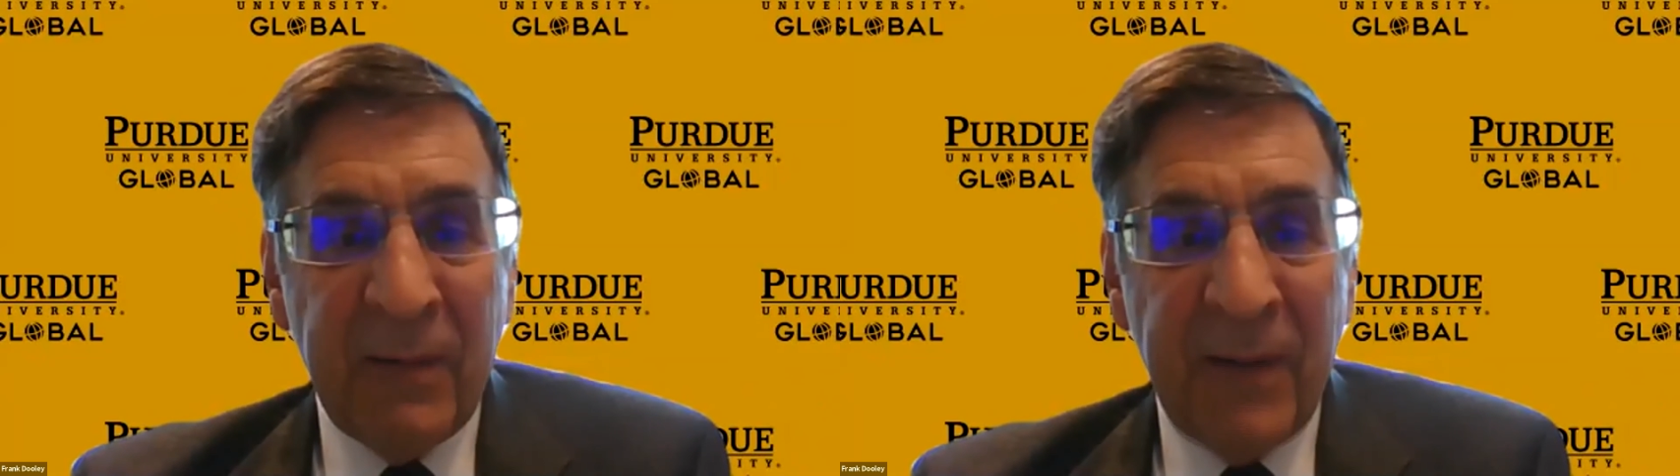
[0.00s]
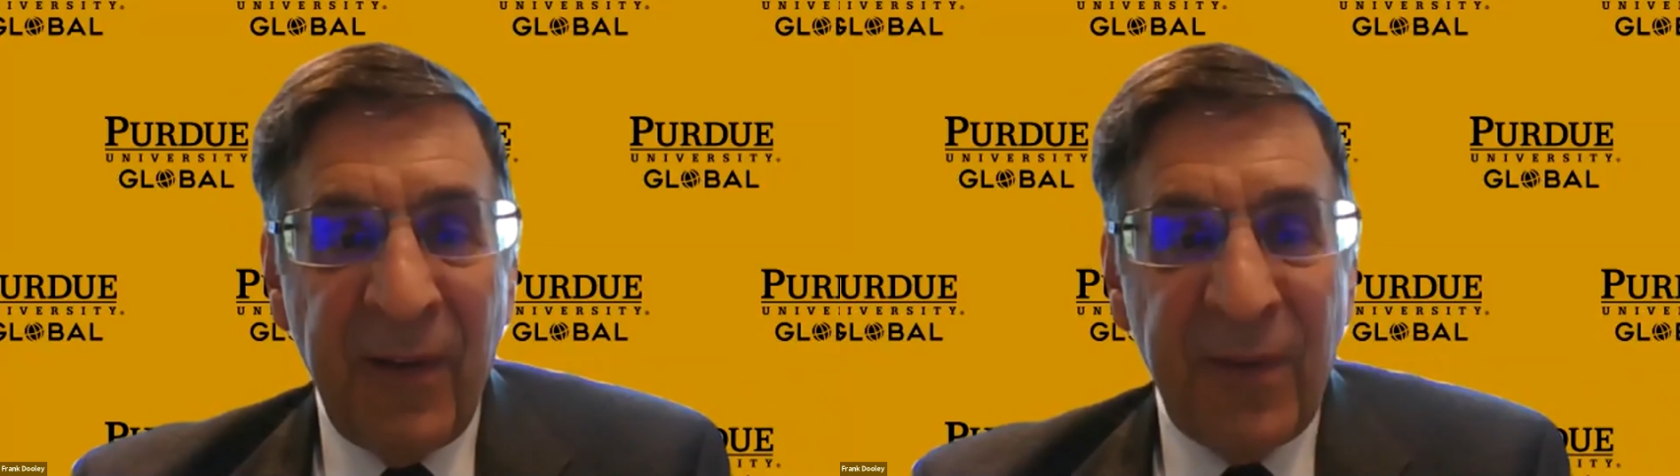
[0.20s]

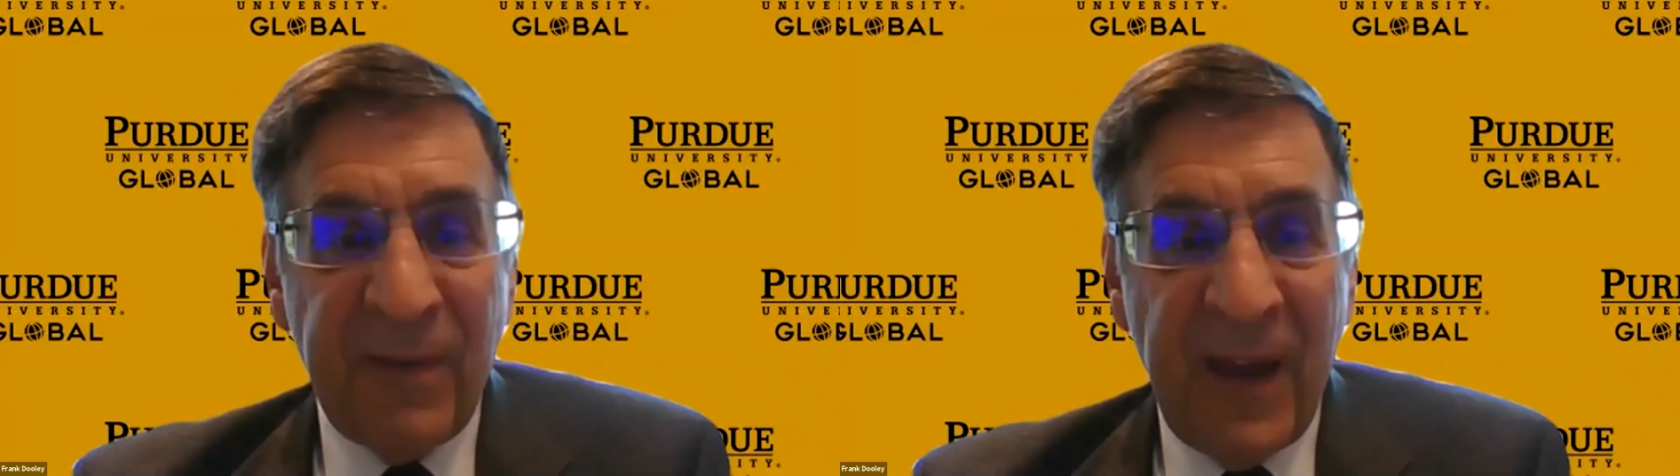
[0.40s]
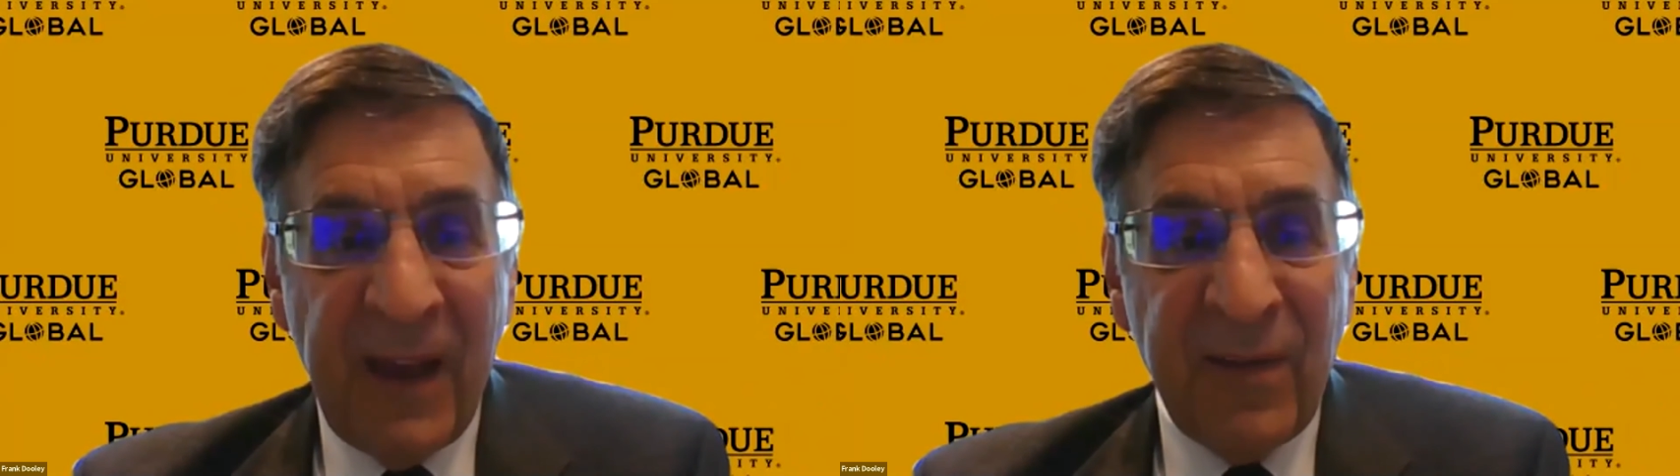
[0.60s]
face
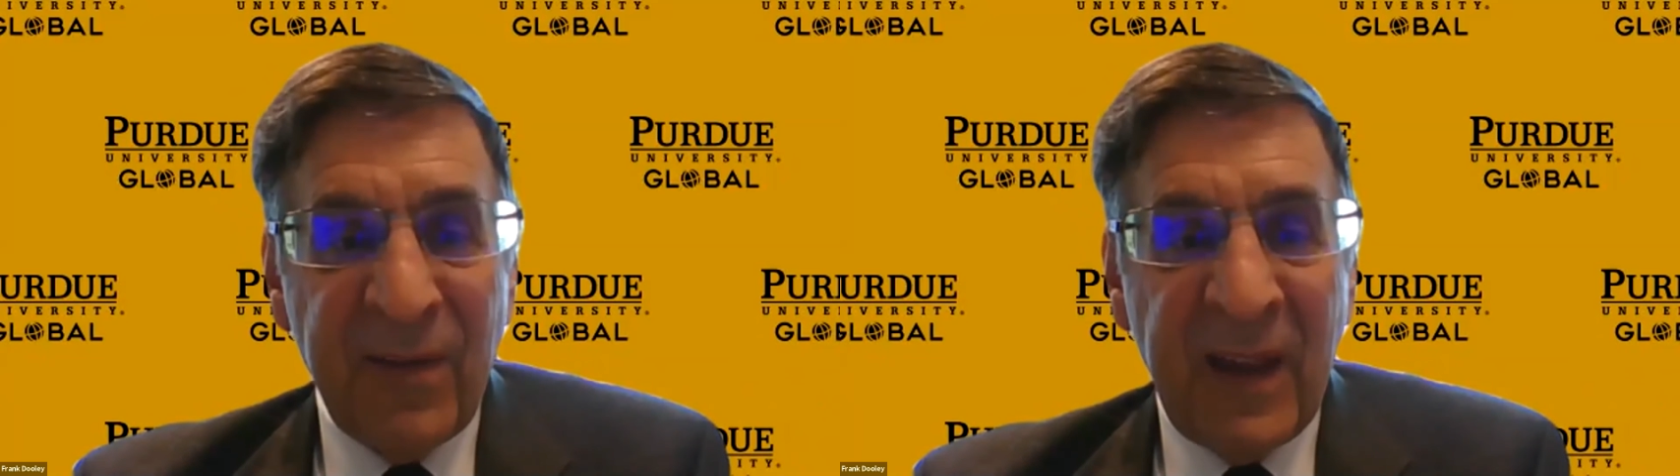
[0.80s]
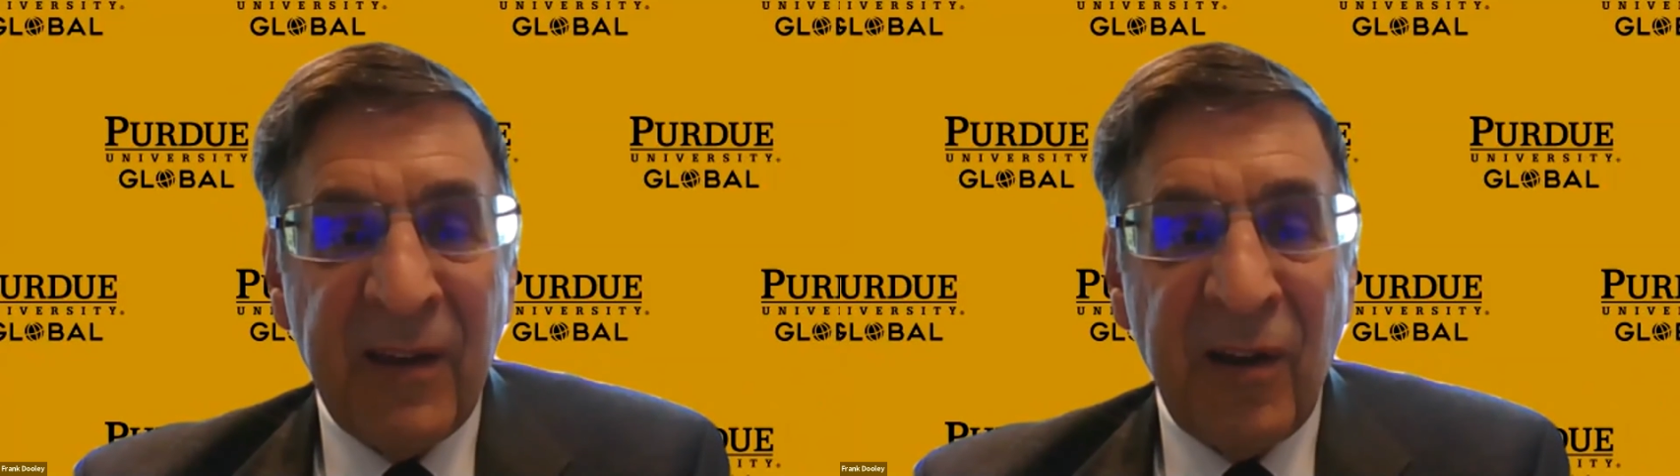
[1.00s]
to
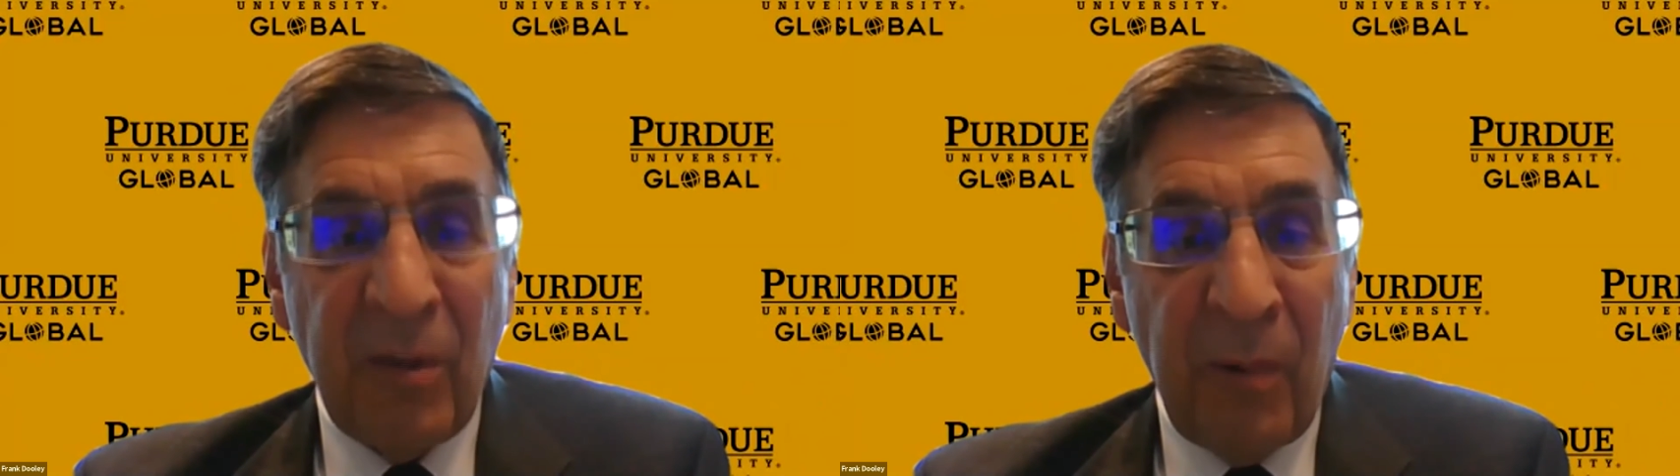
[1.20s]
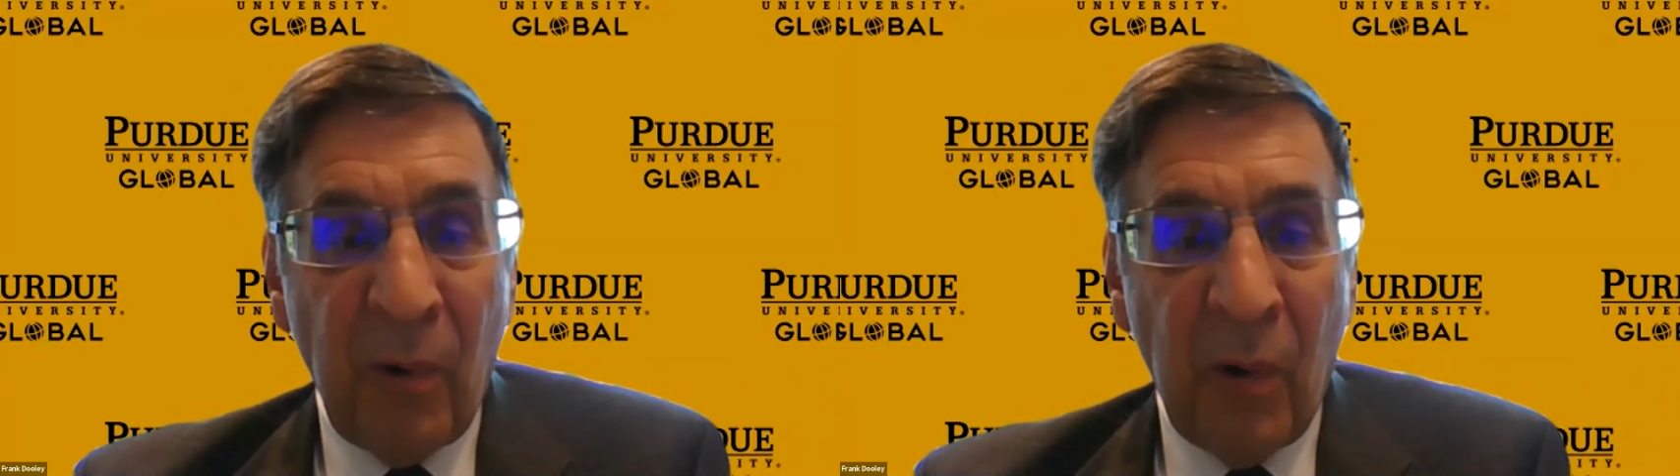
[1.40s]
face in
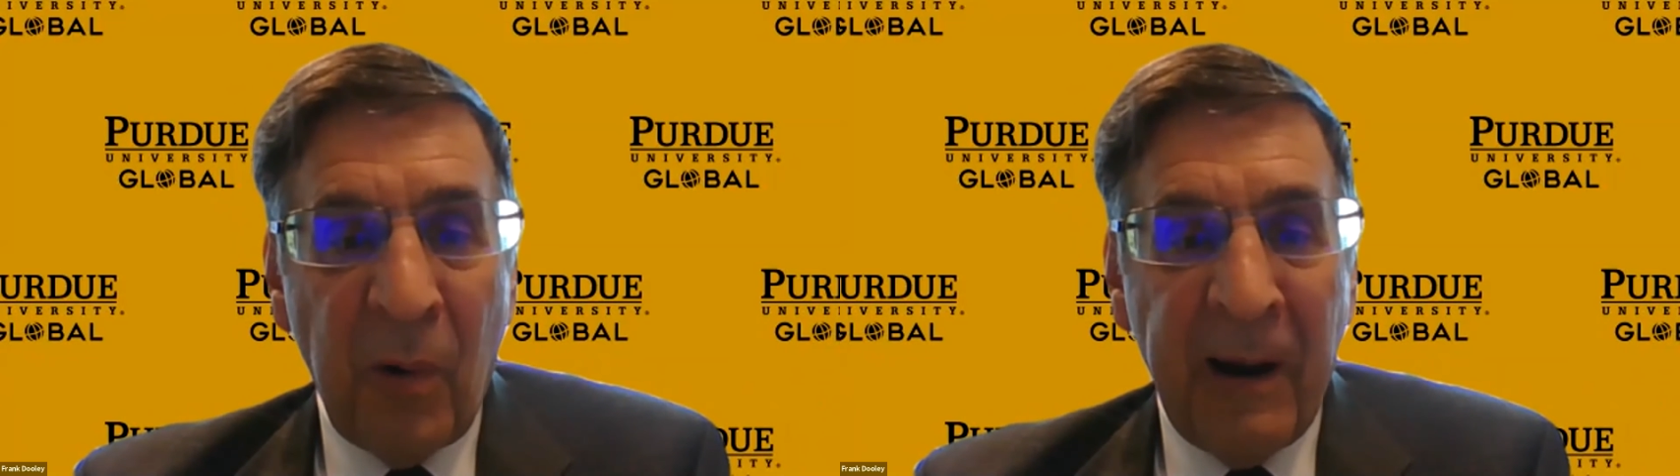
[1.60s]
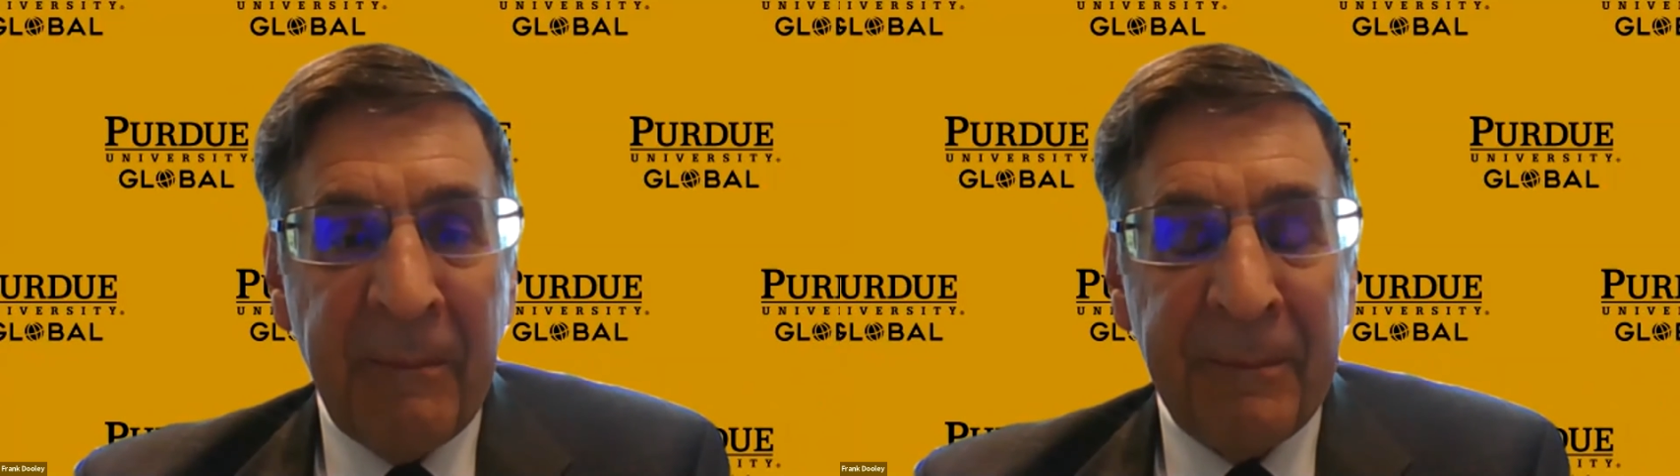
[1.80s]
your
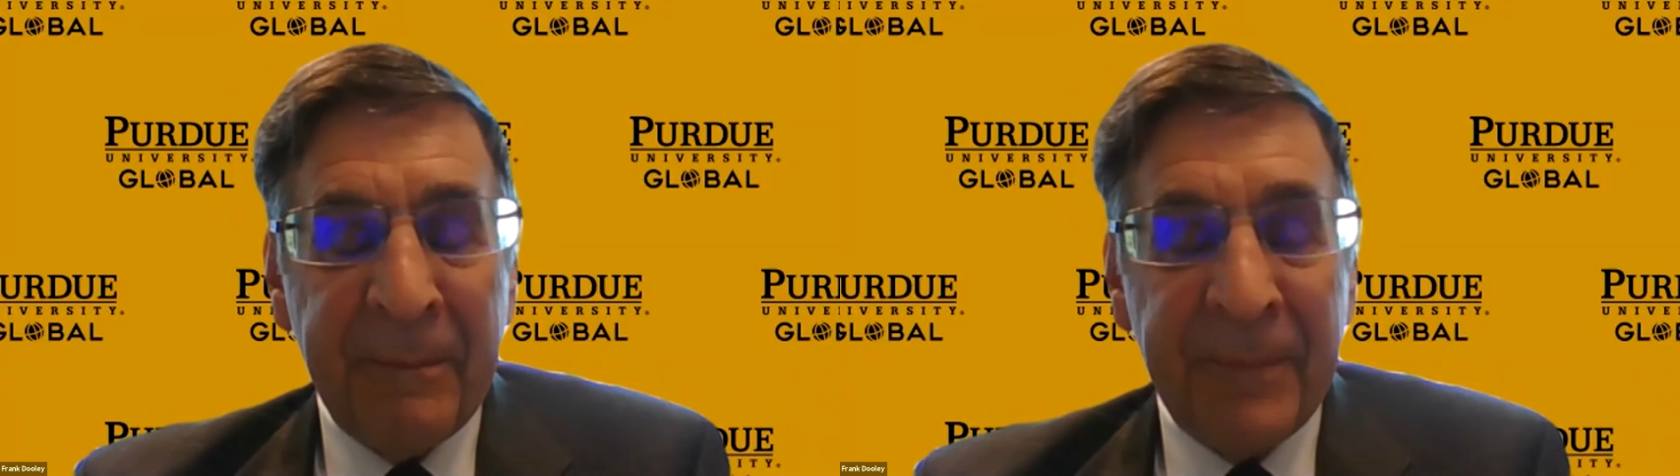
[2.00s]
program.